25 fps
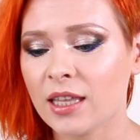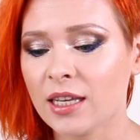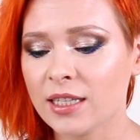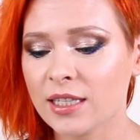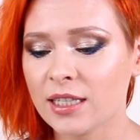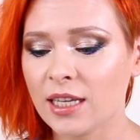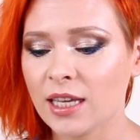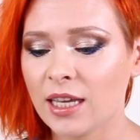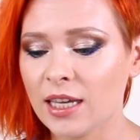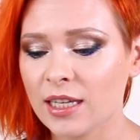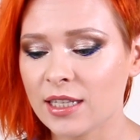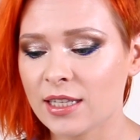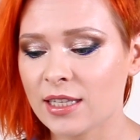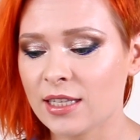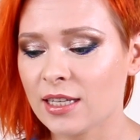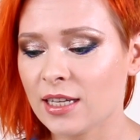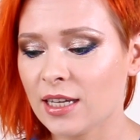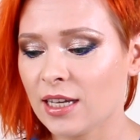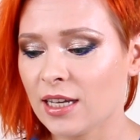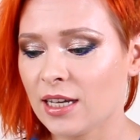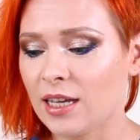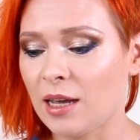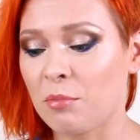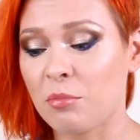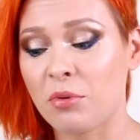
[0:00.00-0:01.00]
This
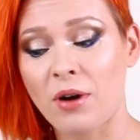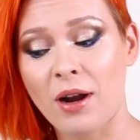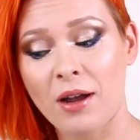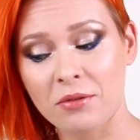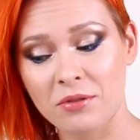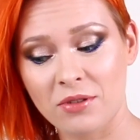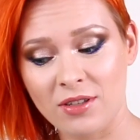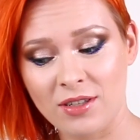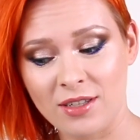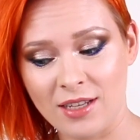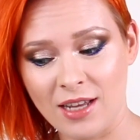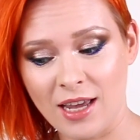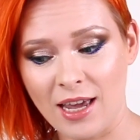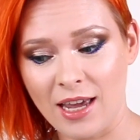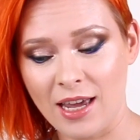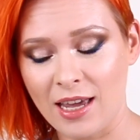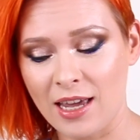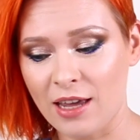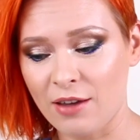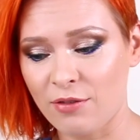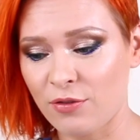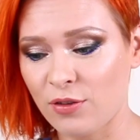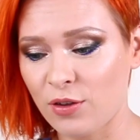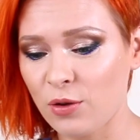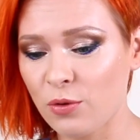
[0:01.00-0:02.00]
is, I'm proud to
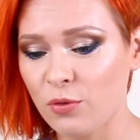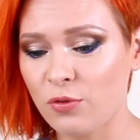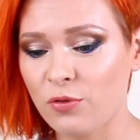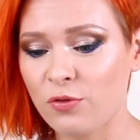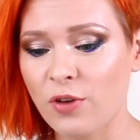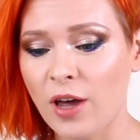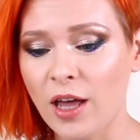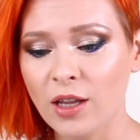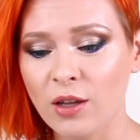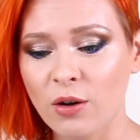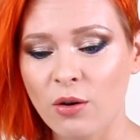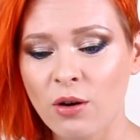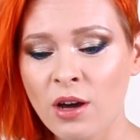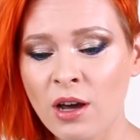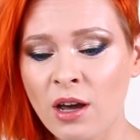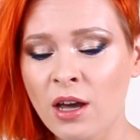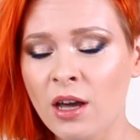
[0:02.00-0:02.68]
say, a few fellow...